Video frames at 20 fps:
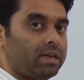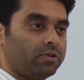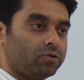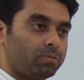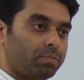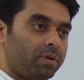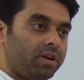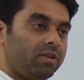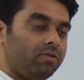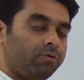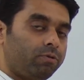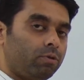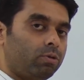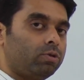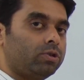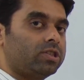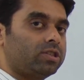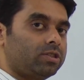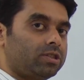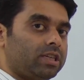Spring
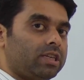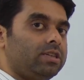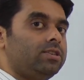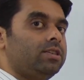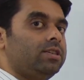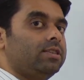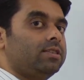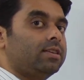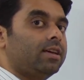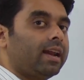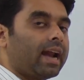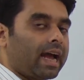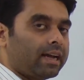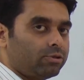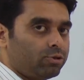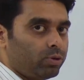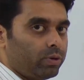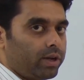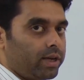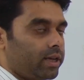force changes
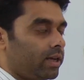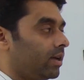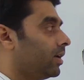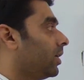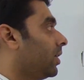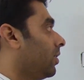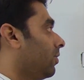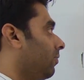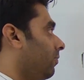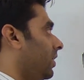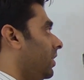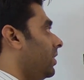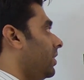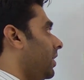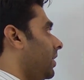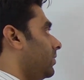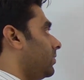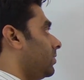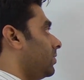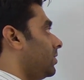gradually,
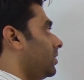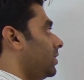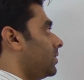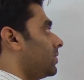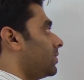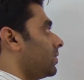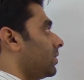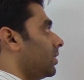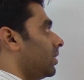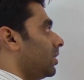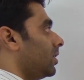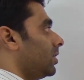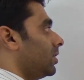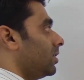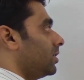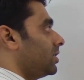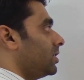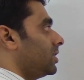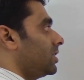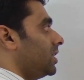whereas this
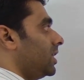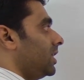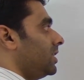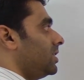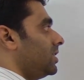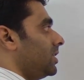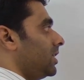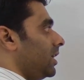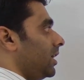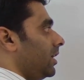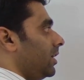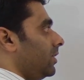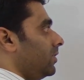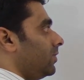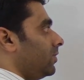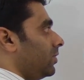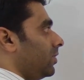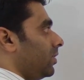changes